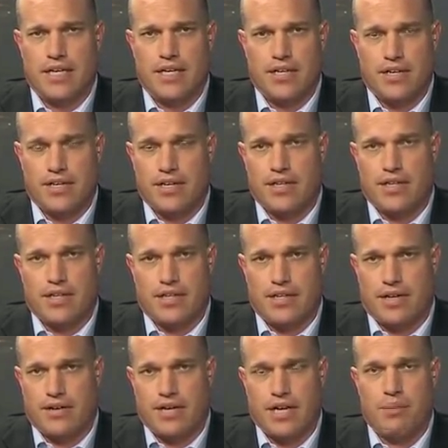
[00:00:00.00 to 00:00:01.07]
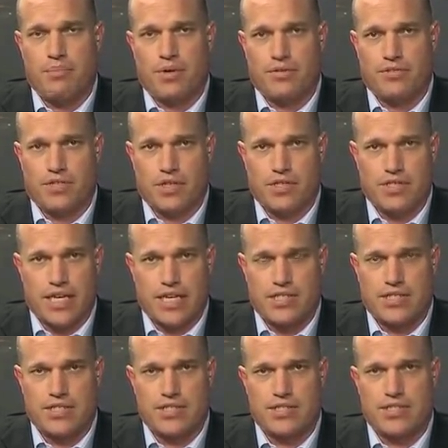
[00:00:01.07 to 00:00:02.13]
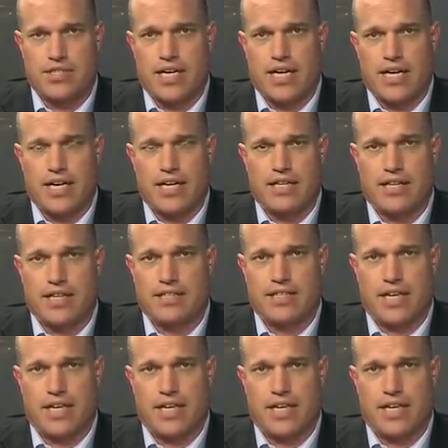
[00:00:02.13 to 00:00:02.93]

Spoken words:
there are a number of transactions that